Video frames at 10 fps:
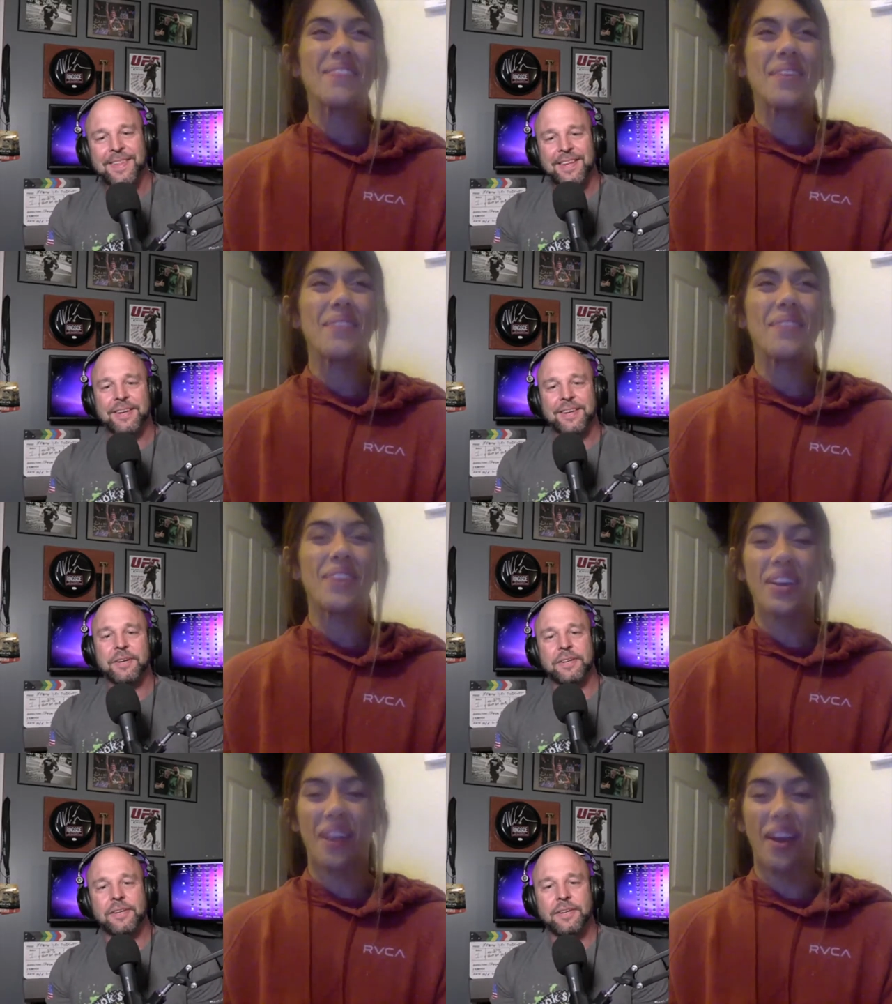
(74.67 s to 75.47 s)
Speaker 1: it
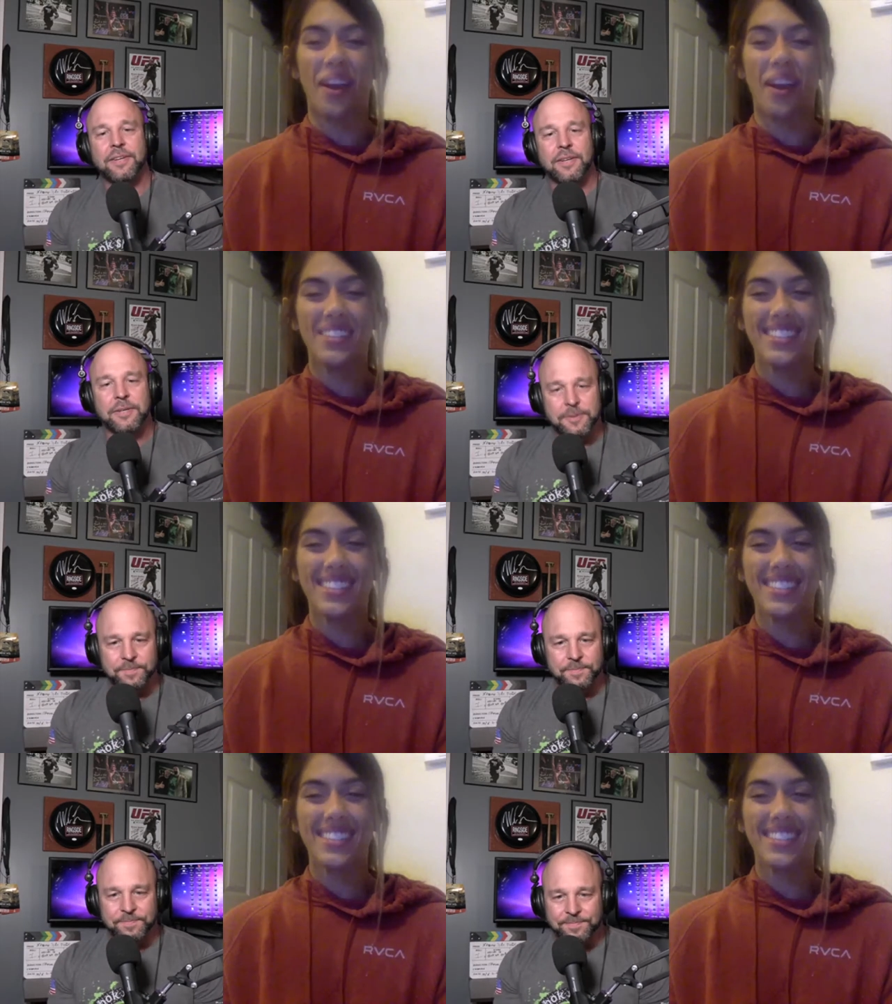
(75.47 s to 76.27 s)
can be pretty
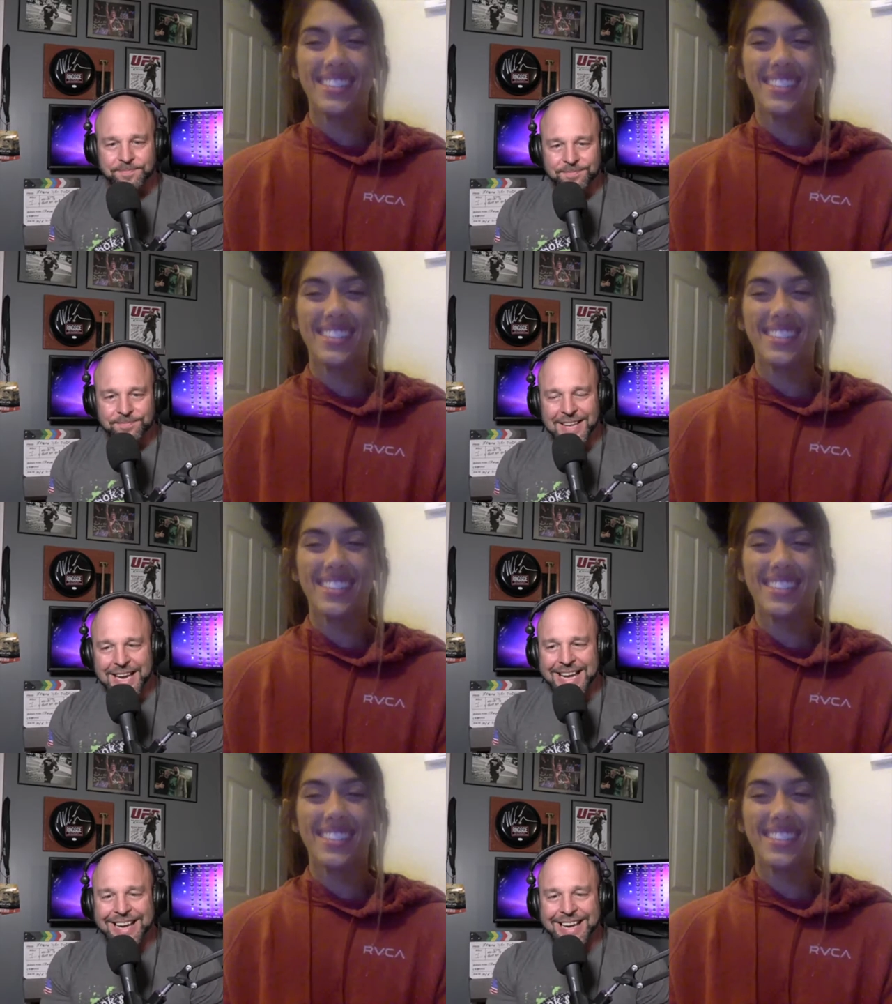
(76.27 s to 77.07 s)
gross.
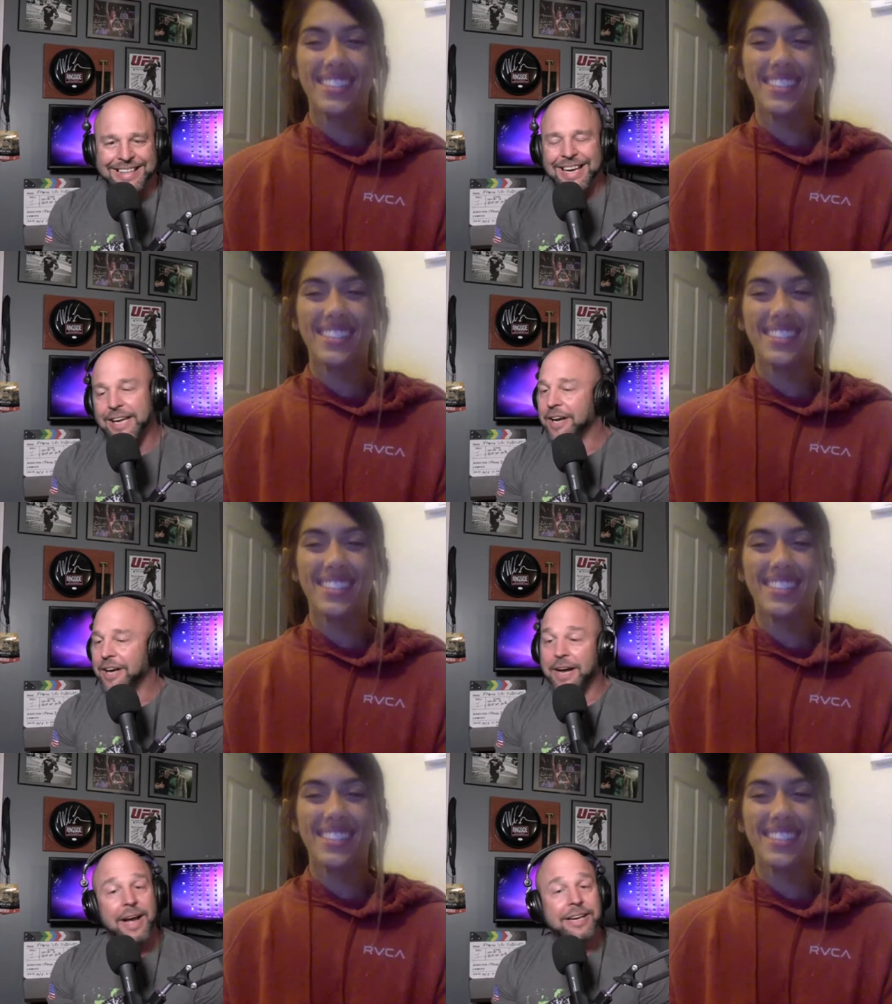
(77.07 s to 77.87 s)
Speaker 2: Yeah, yeah, I,
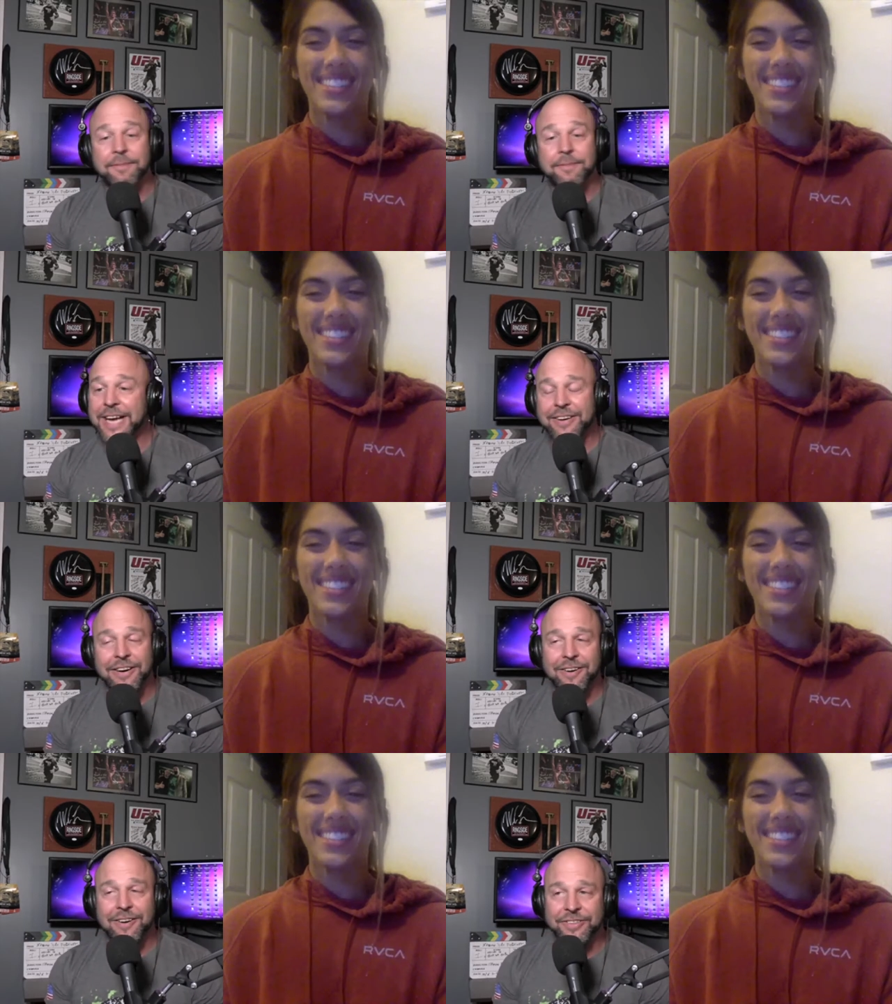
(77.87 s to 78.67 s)
I come down there
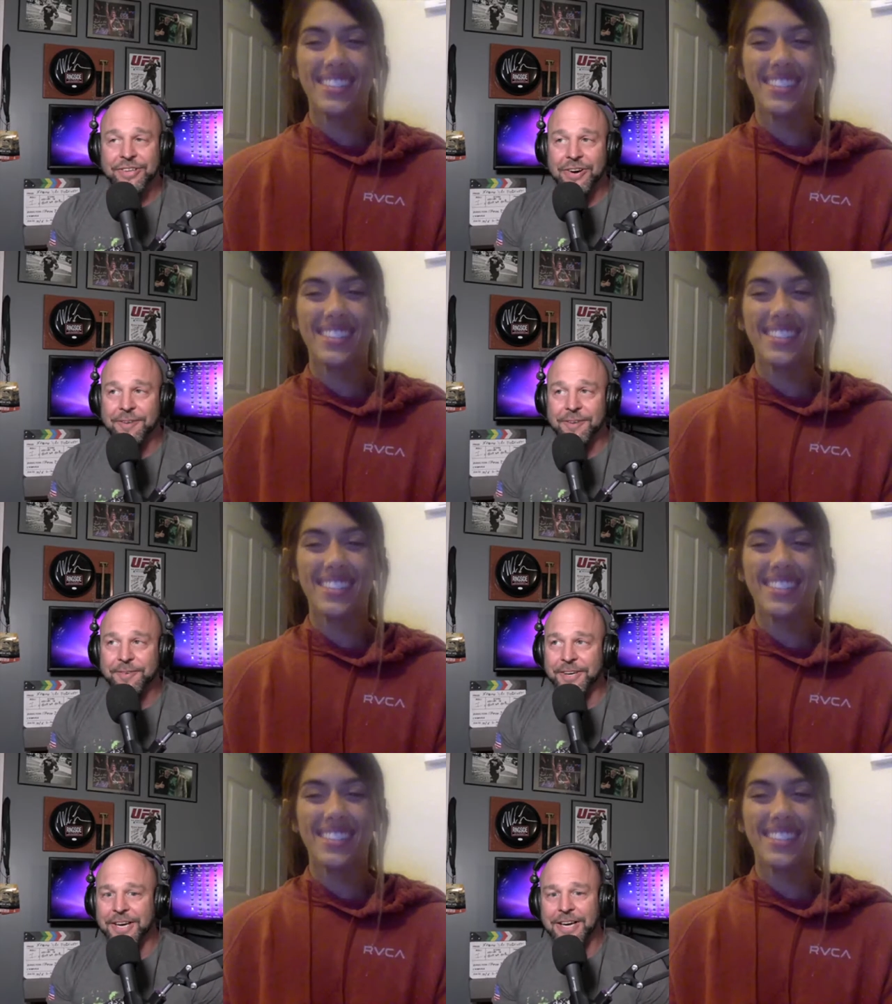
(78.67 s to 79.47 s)
every so often.
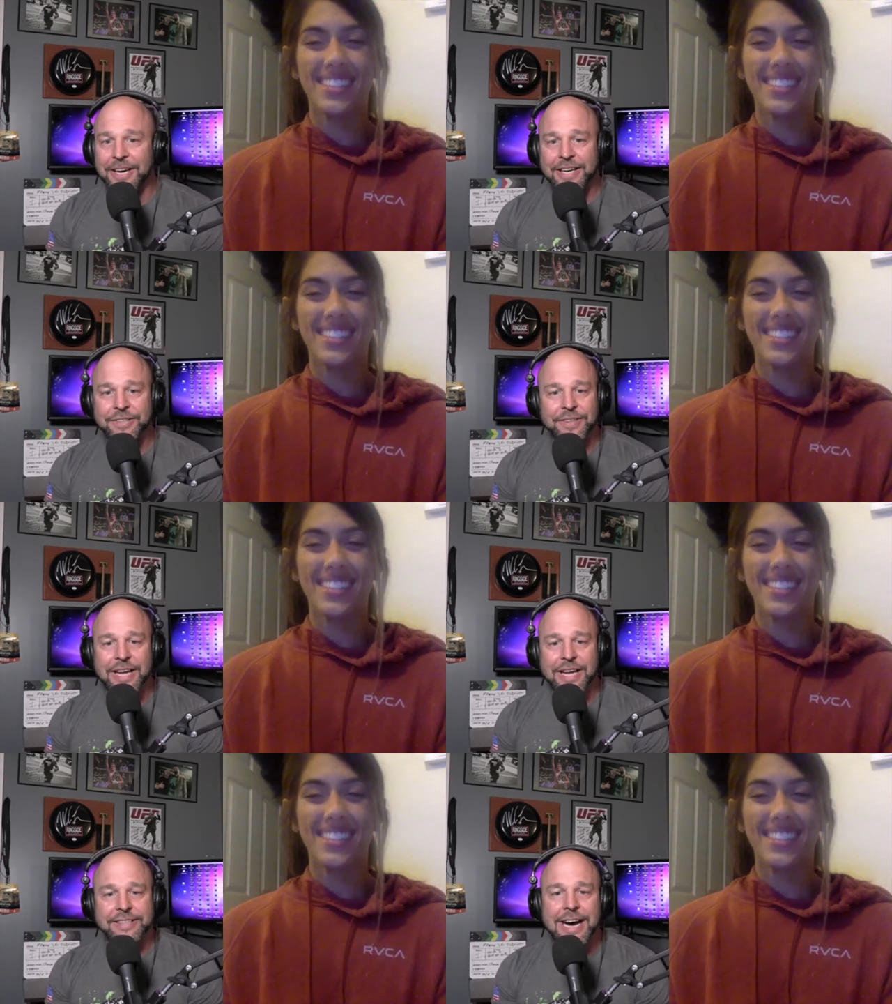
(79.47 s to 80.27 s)
Uh, I do a lot
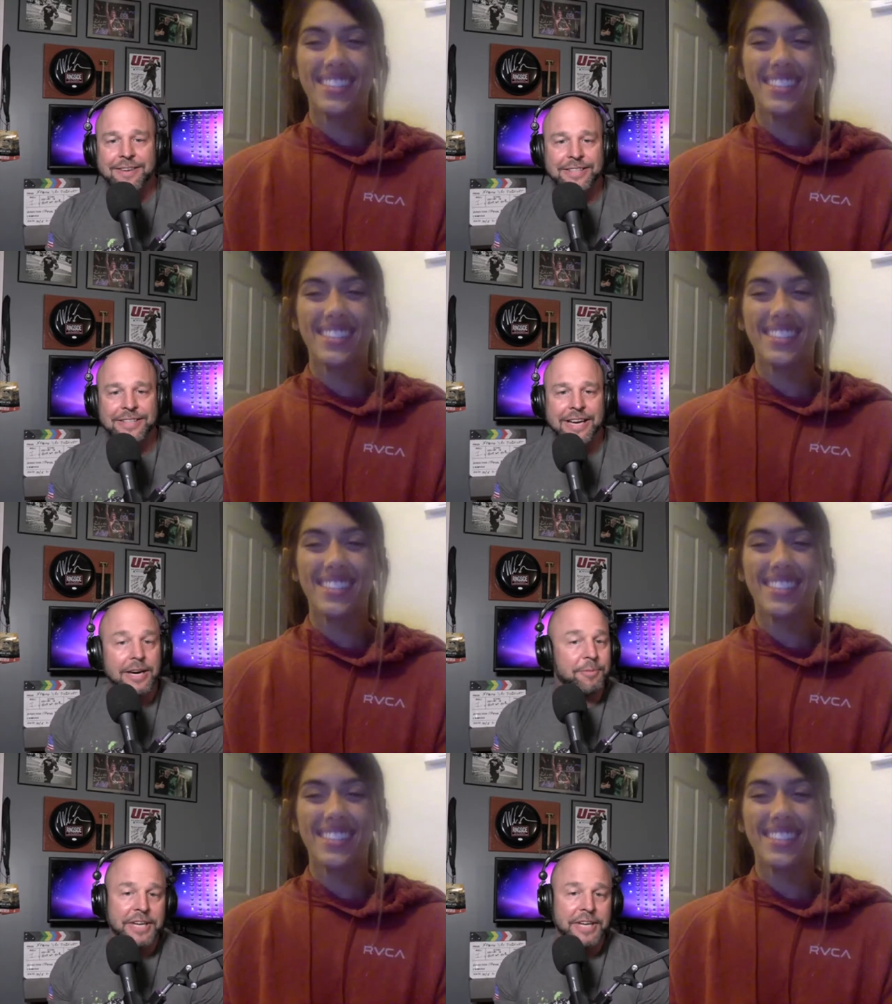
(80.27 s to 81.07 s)
of diving down there. I'm
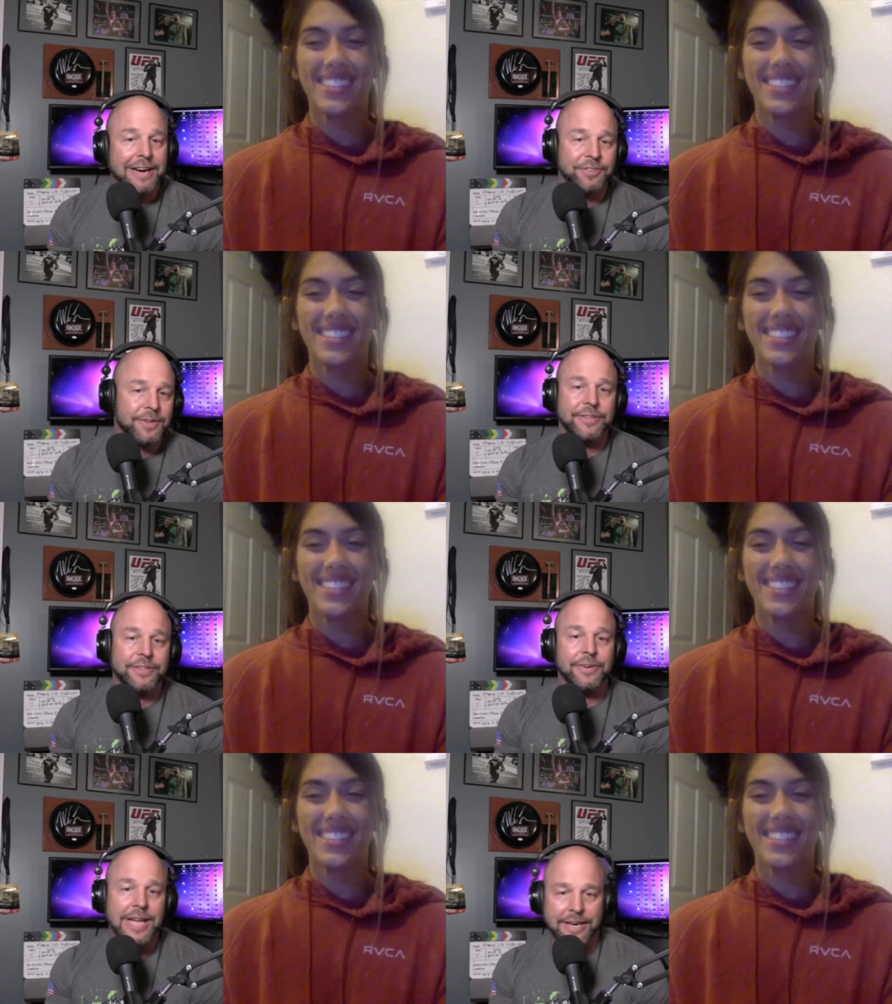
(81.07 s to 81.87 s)
a diver, so I do
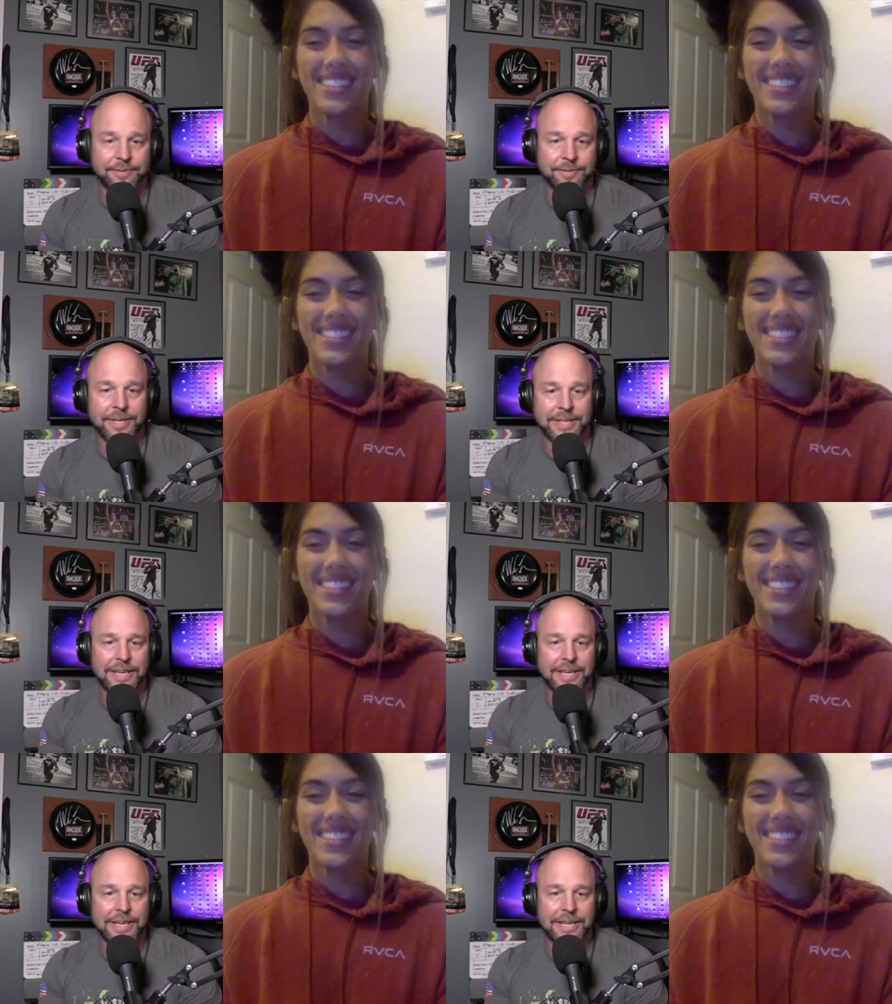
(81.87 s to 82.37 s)
a lot of, uh,